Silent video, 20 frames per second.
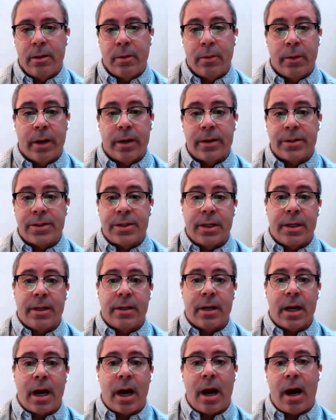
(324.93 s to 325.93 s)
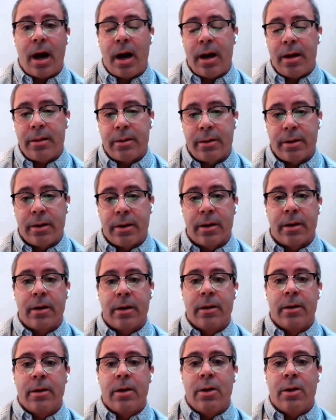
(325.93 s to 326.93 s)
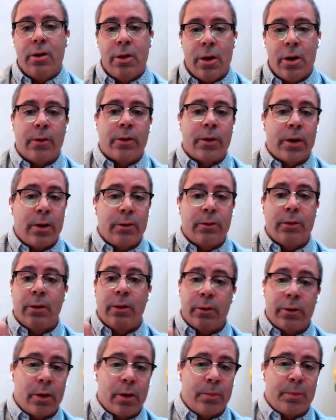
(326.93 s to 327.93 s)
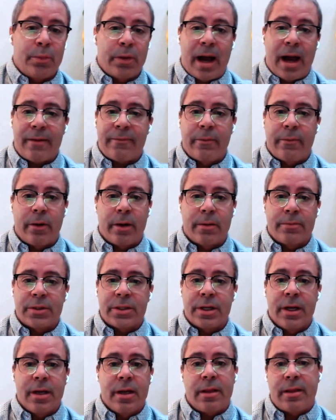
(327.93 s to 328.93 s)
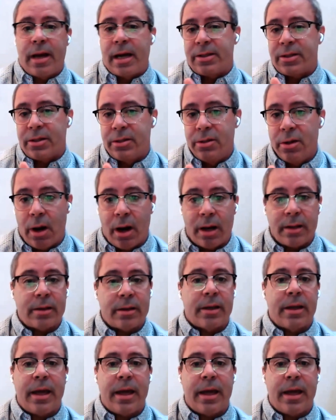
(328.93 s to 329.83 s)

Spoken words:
Whereas in other no code, low code platforms, that's not the